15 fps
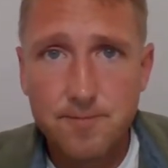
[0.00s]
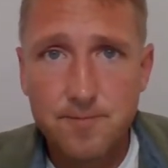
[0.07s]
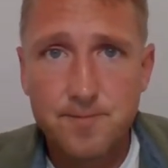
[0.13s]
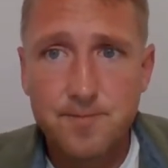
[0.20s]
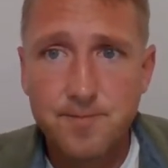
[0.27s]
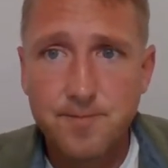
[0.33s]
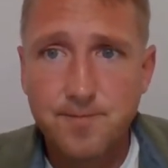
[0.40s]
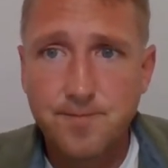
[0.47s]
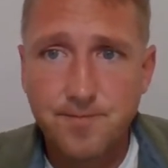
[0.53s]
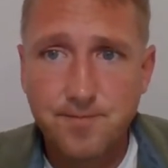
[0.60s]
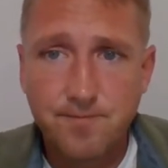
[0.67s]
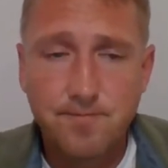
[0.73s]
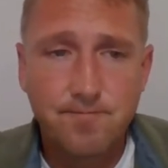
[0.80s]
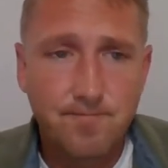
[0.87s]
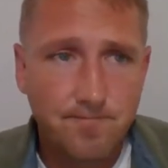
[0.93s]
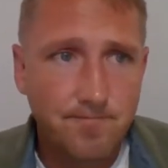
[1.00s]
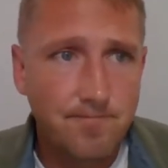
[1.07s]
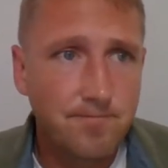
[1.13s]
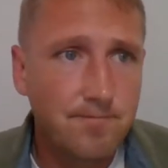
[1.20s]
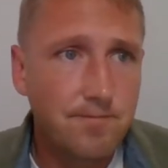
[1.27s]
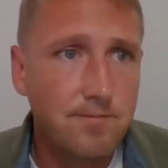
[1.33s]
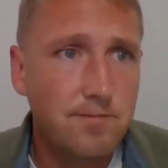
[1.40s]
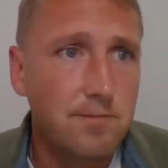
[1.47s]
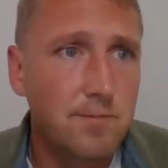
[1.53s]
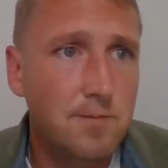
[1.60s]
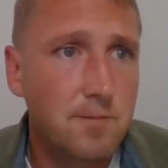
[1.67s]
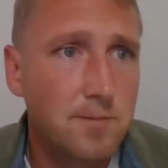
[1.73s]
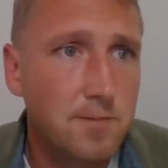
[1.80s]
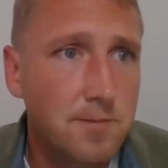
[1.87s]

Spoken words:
(no one is talking)